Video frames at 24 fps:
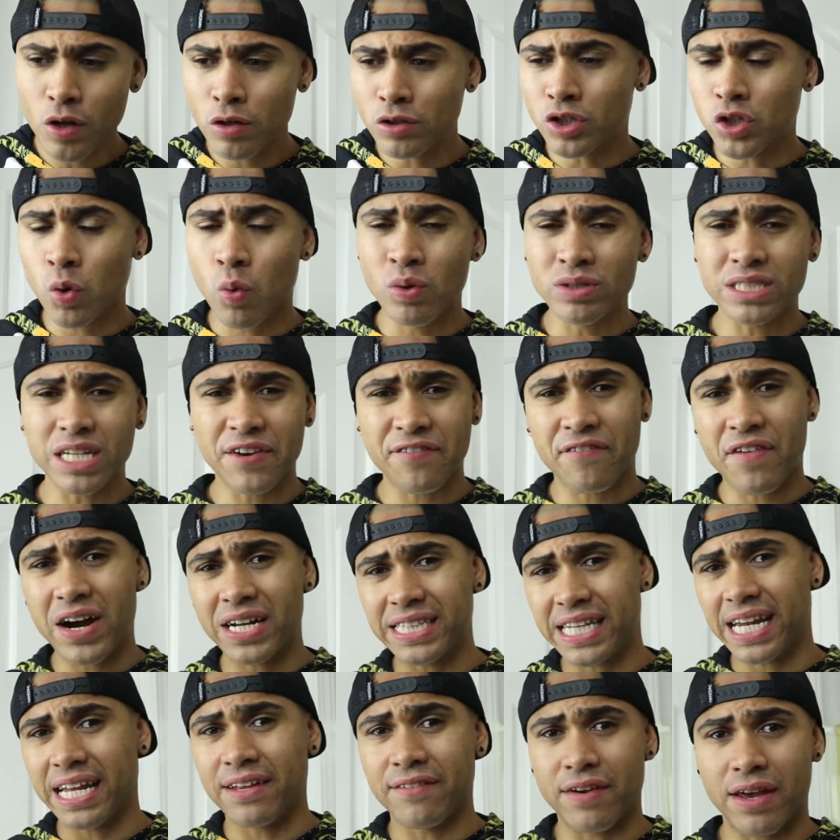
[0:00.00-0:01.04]
So once I
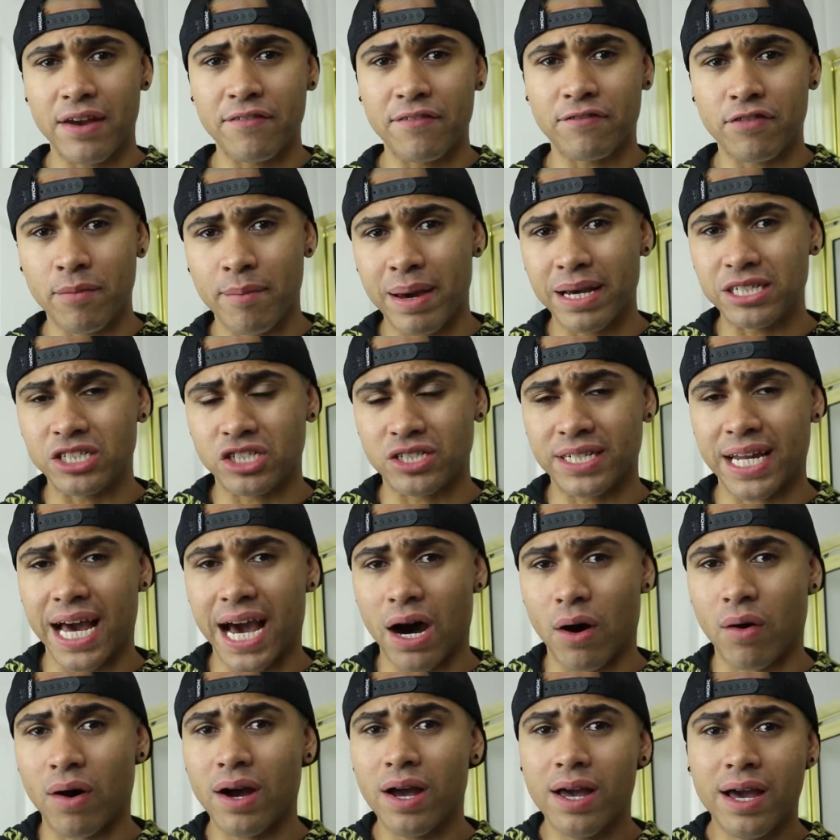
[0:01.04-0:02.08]
find that information
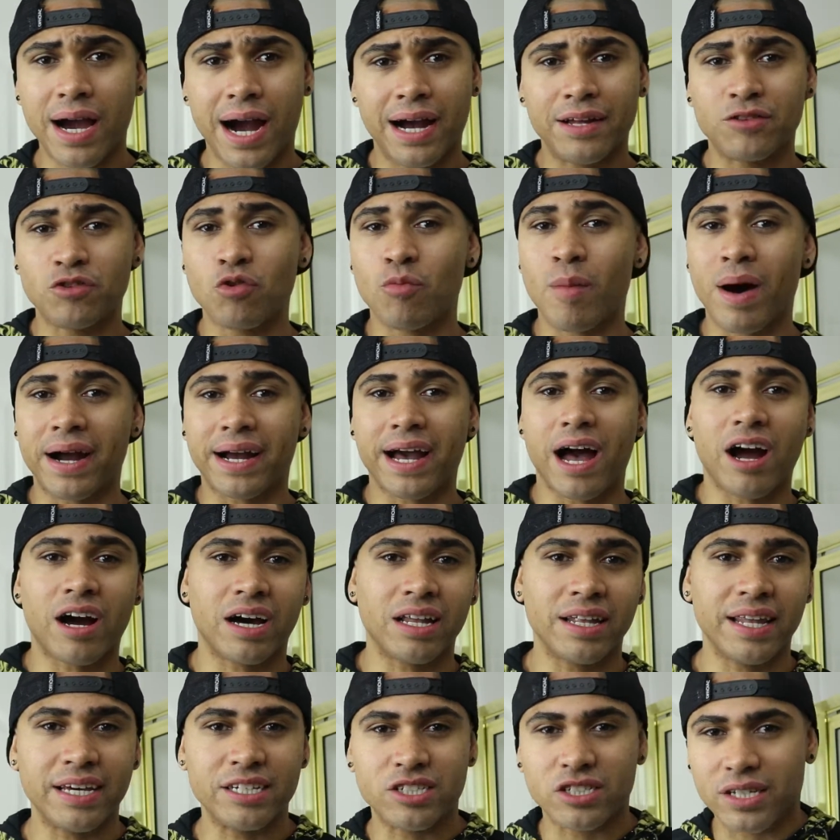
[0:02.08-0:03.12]
out, I do my
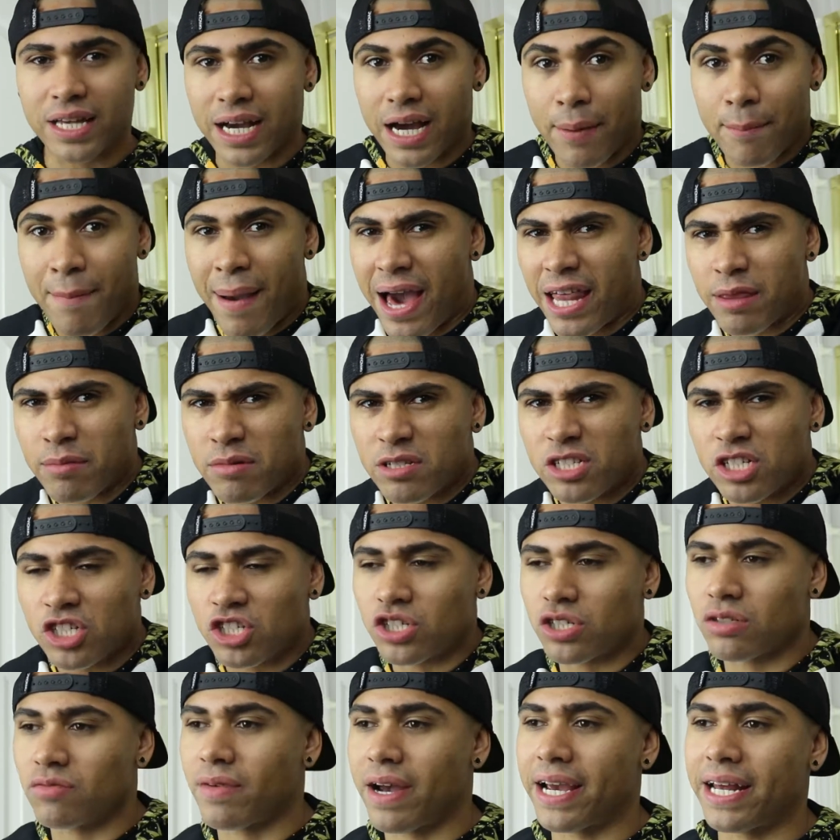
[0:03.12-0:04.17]
calculation like a
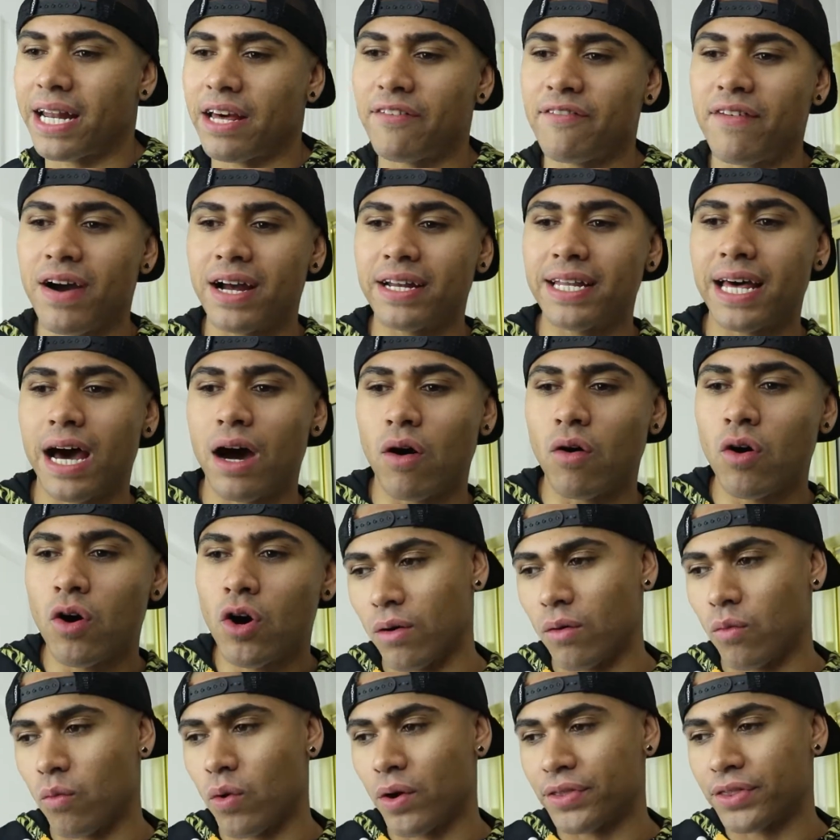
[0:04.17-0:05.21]
mathematician, right? And I find
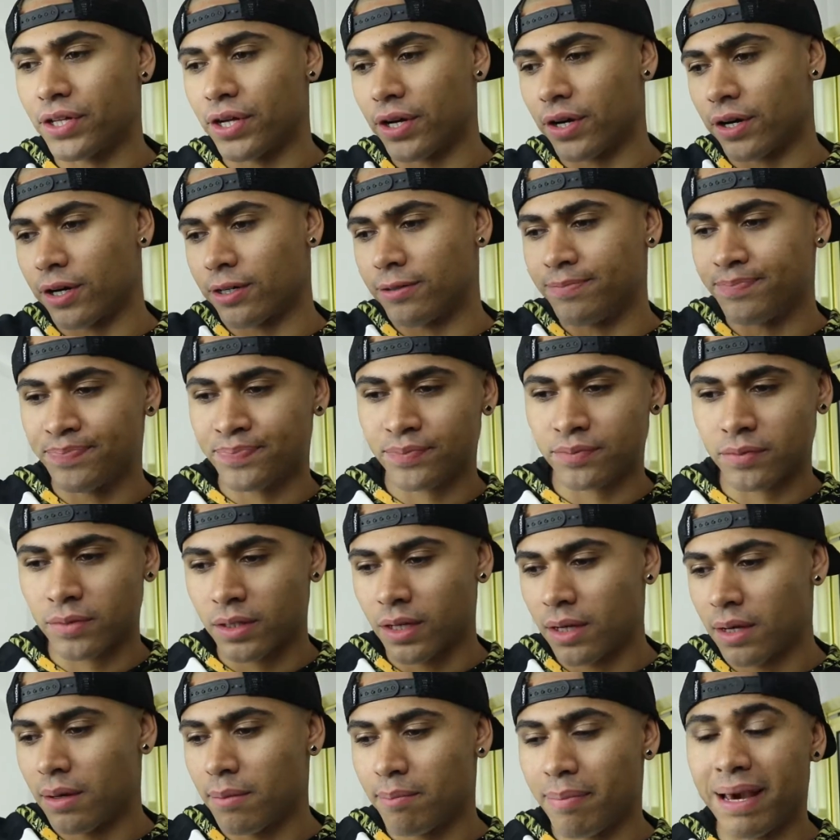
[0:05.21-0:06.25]
out what
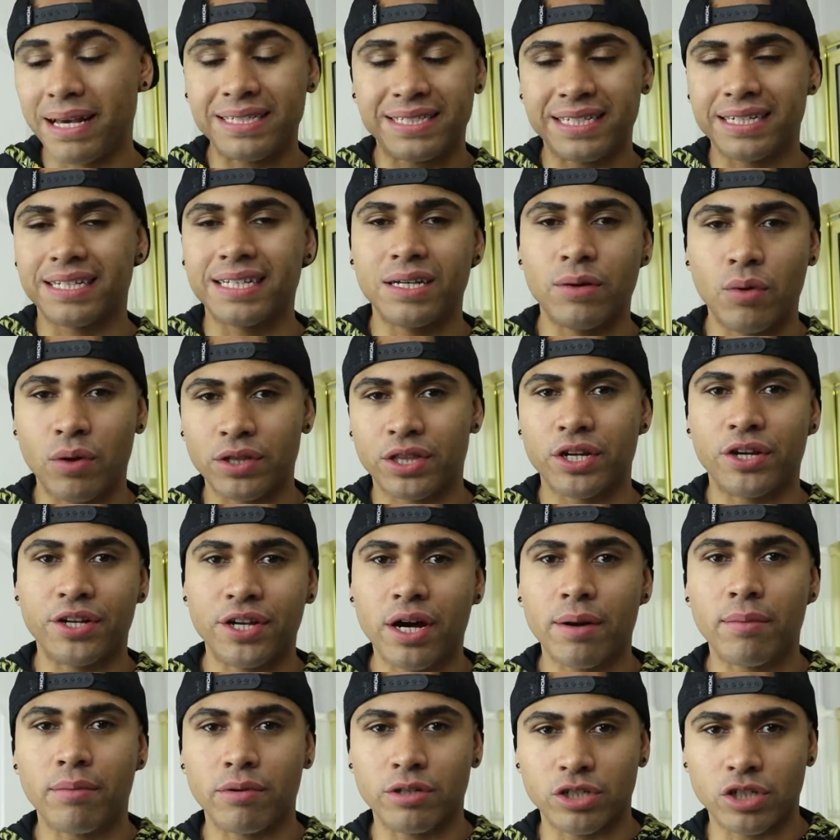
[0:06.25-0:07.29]
basically what their
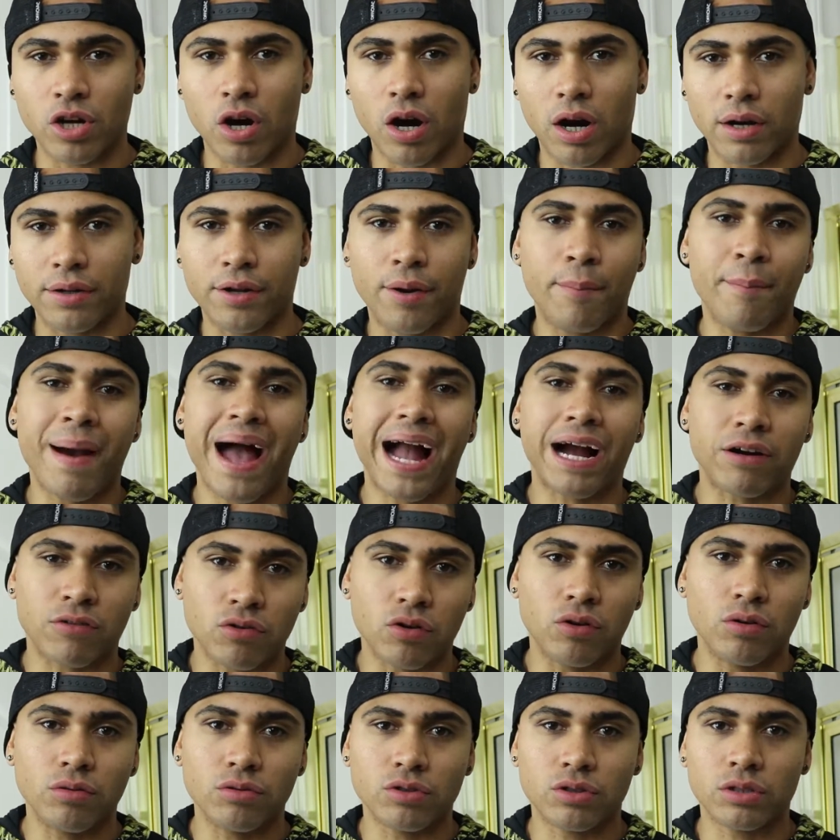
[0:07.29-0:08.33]
numbers are, their
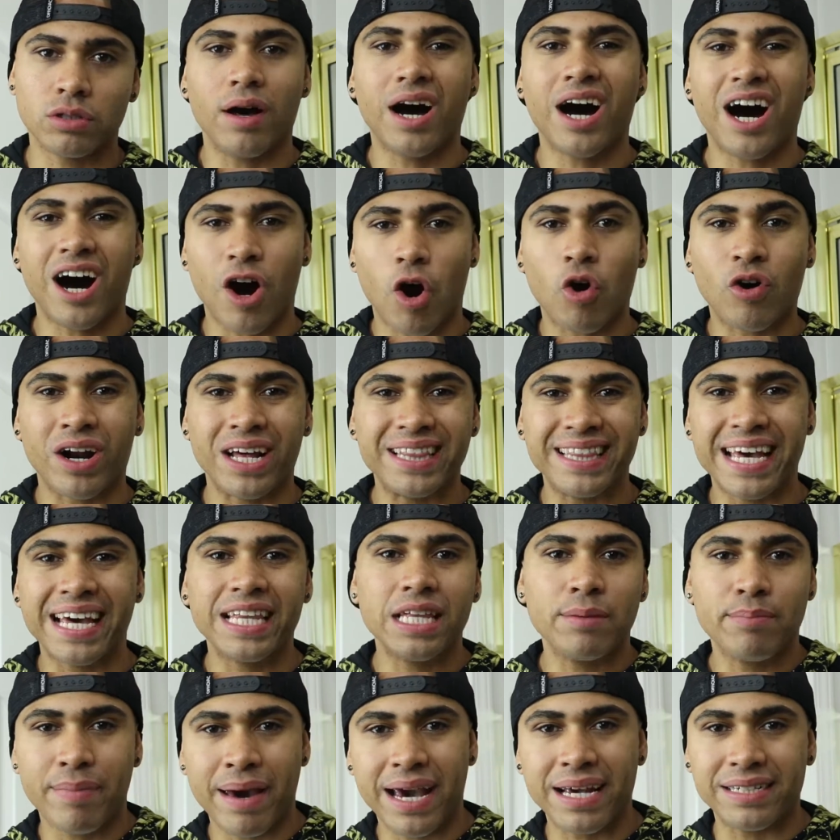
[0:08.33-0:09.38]
macros, on a
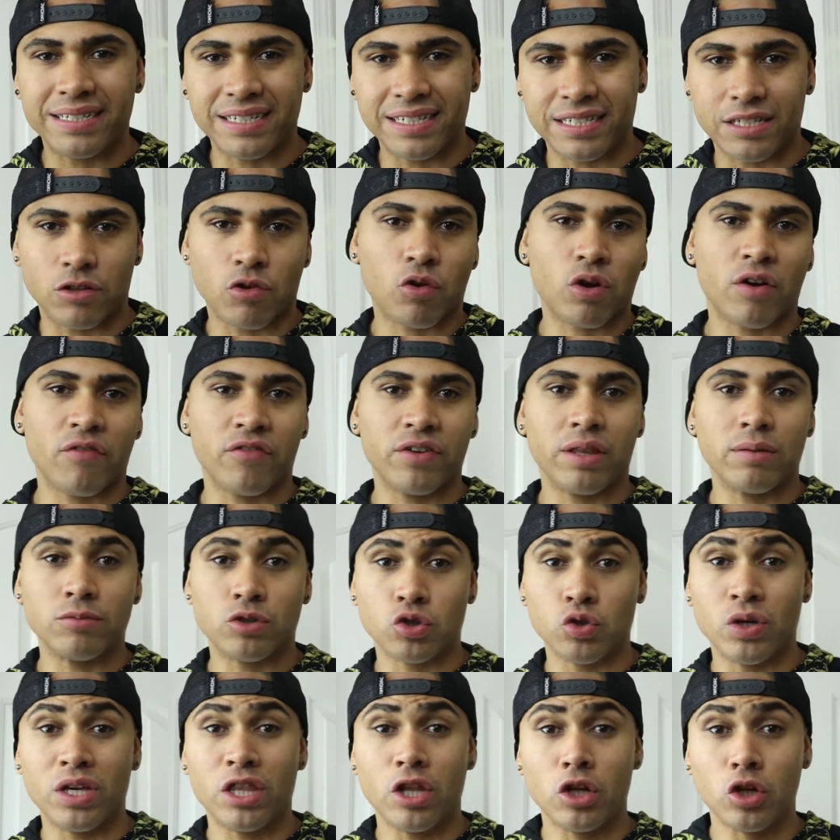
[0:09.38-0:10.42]
daily basis in order for them
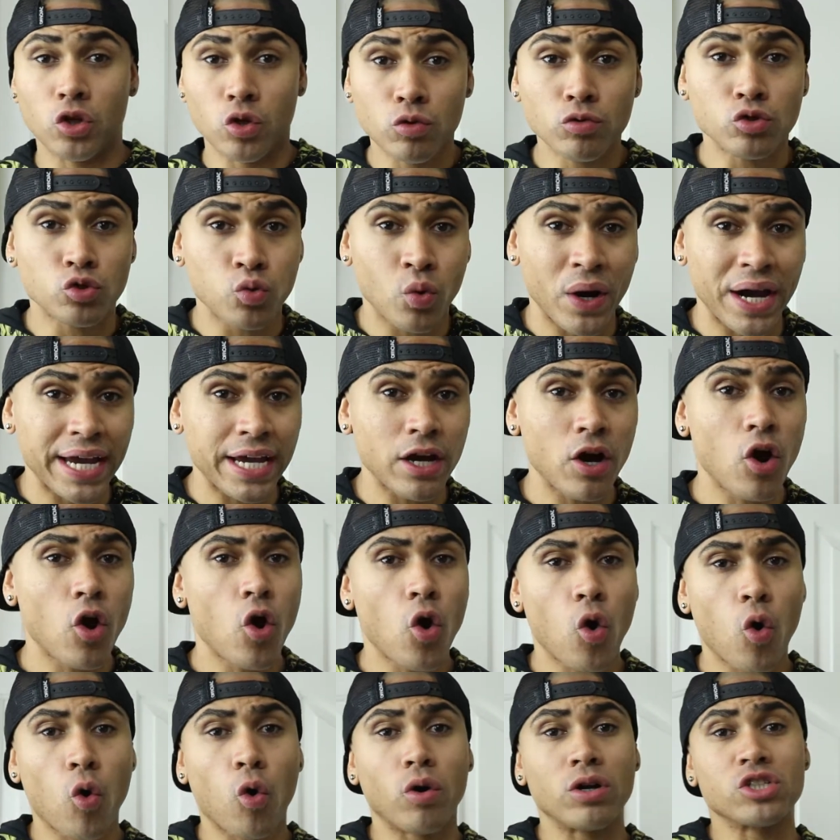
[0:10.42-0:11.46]
to either lose weight
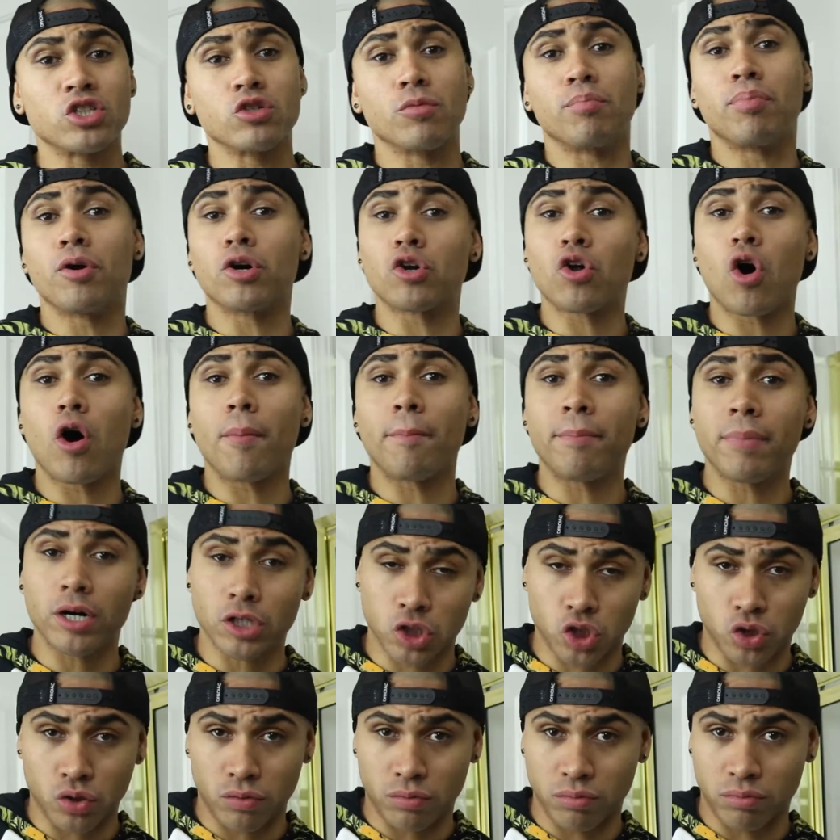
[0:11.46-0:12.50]
or to put on
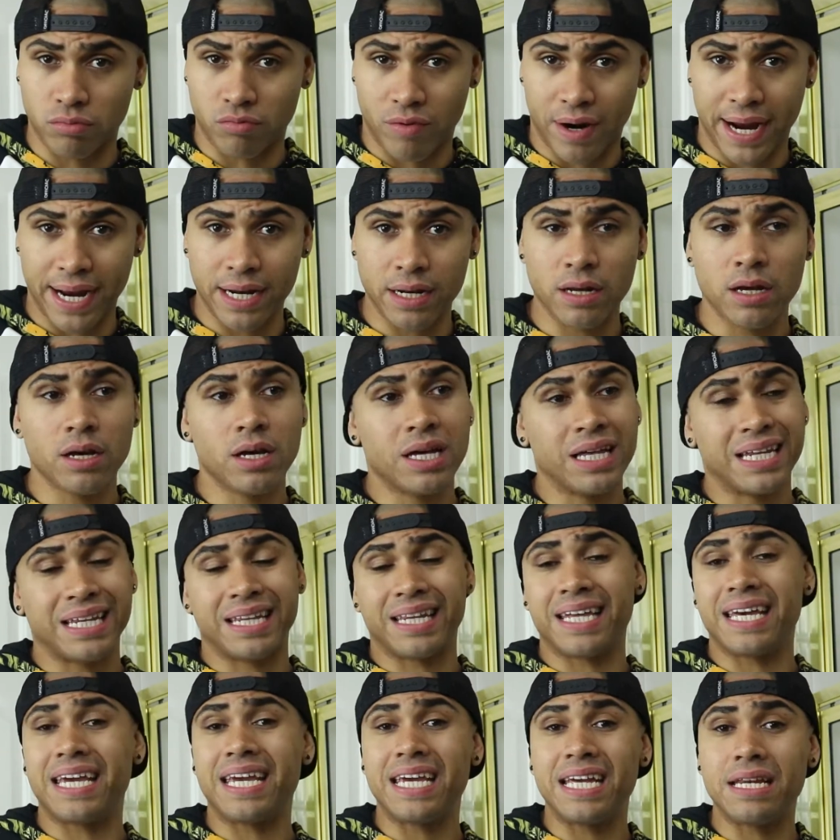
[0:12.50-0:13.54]
muscle, right?
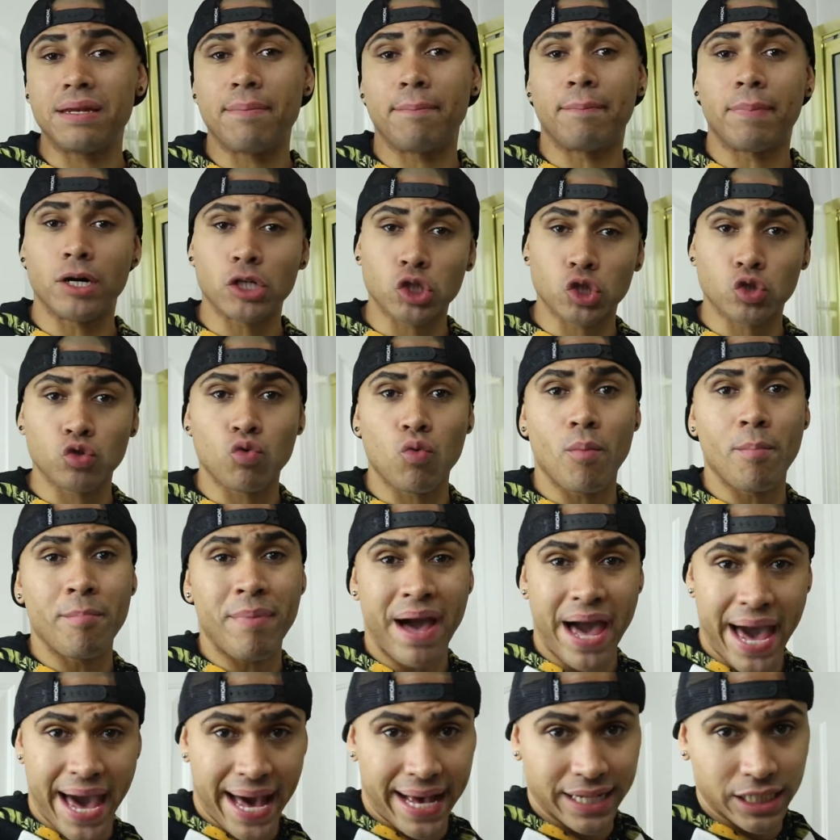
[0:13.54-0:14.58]
Lean muscle
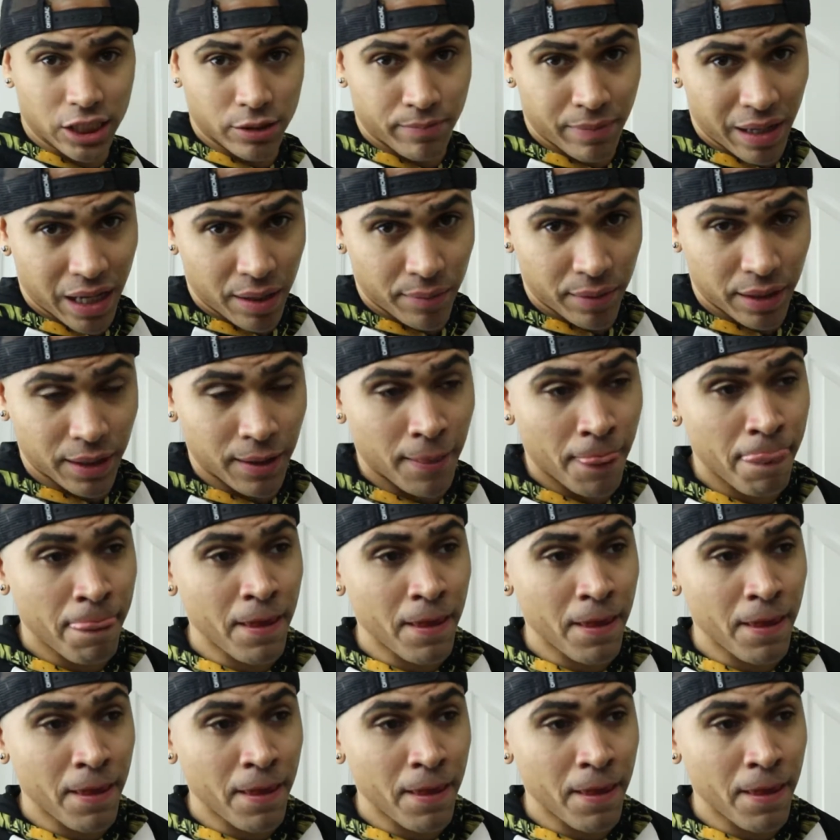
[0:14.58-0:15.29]
mass, baby.